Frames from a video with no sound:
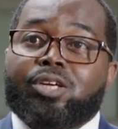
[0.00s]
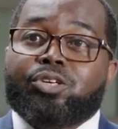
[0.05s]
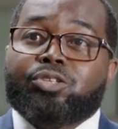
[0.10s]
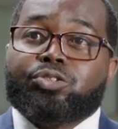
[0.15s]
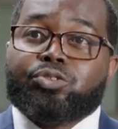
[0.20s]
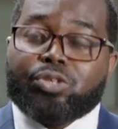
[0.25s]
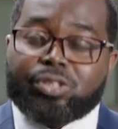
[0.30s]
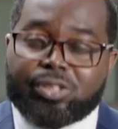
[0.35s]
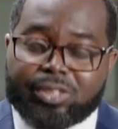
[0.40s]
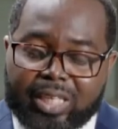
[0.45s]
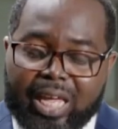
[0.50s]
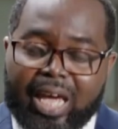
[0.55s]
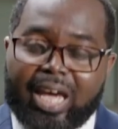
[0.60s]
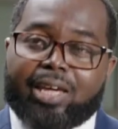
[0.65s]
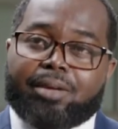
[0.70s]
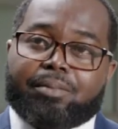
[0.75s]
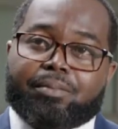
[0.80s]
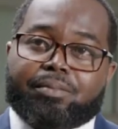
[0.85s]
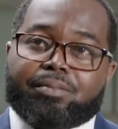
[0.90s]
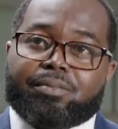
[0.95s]
So it's
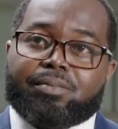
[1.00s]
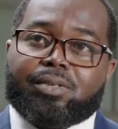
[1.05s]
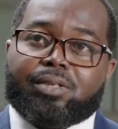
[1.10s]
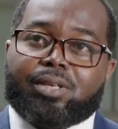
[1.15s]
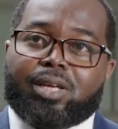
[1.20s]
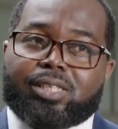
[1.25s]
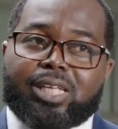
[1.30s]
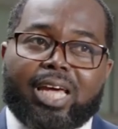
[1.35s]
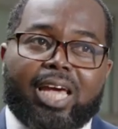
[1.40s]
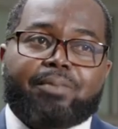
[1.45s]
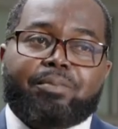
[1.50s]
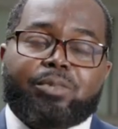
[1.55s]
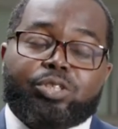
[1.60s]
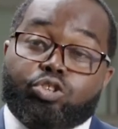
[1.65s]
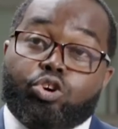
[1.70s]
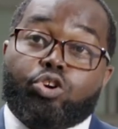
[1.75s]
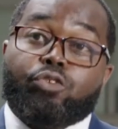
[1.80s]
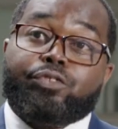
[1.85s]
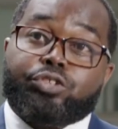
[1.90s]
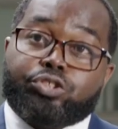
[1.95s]
time. Time is
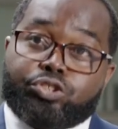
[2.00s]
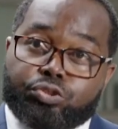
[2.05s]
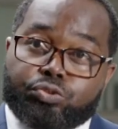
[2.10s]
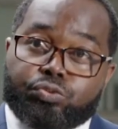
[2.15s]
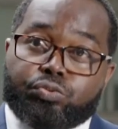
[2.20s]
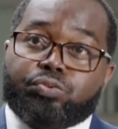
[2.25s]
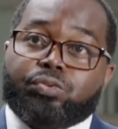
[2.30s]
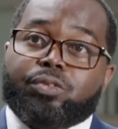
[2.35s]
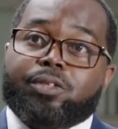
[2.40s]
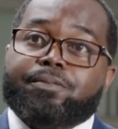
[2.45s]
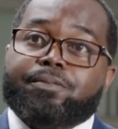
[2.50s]
overdue